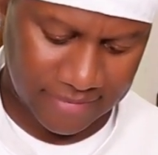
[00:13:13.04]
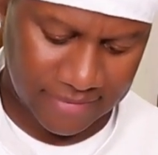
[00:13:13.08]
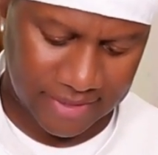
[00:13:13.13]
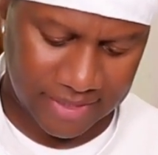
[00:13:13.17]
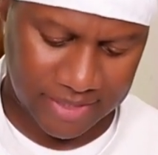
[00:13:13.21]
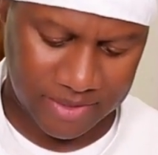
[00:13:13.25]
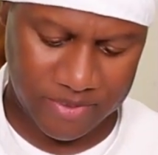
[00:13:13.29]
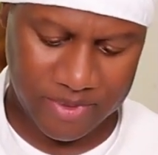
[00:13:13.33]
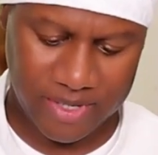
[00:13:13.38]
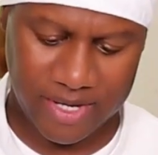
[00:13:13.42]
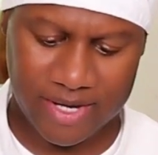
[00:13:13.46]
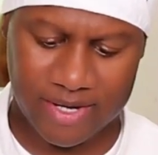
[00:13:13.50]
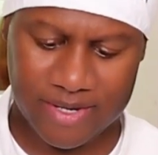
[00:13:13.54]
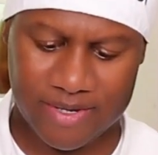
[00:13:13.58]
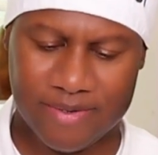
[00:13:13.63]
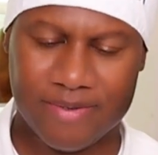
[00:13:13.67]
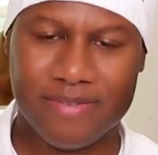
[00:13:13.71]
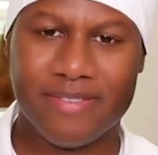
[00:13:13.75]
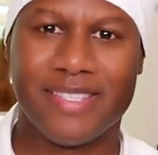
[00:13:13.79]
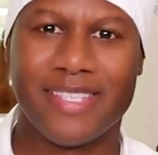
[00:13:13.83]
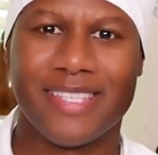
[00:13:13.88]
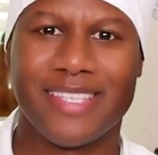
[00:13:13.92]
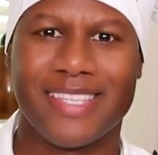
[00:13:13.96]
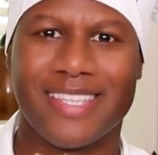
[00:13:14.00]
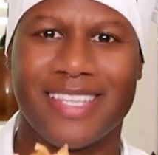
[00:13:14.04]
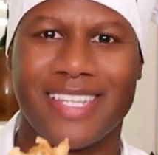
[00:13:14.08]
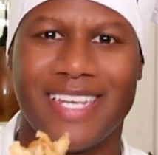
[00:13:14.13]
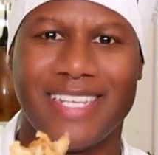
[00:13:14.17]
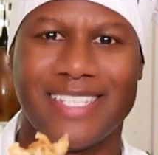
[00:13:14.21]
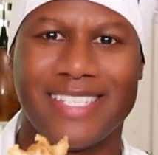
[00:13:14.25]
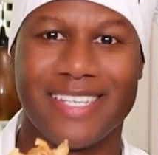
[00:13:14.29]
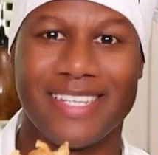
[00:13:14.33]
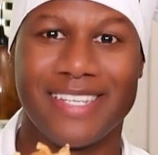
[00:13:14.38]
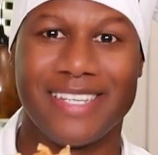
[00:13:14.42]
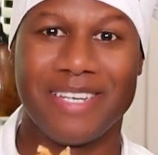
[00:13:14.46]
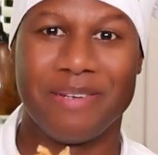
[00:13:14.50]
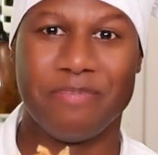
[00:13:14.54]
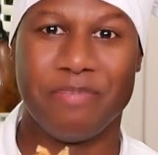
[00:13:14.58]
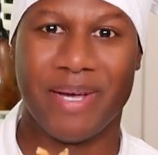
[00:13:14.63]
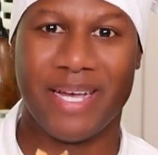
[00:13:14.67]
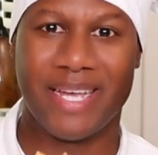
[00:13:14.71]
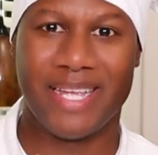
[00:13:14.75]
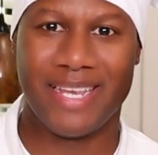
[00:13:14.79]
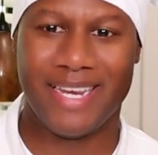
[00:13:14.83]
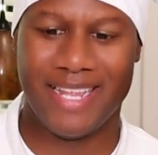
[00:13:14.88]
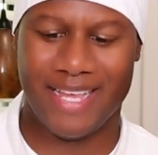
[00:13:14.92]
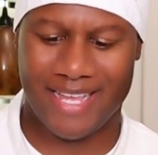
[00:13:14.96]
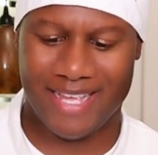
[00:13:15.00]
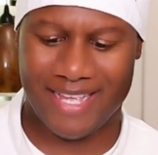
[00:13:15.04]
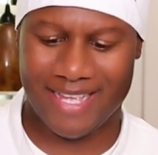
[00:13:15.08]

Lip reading: Here we go. That's a good bite.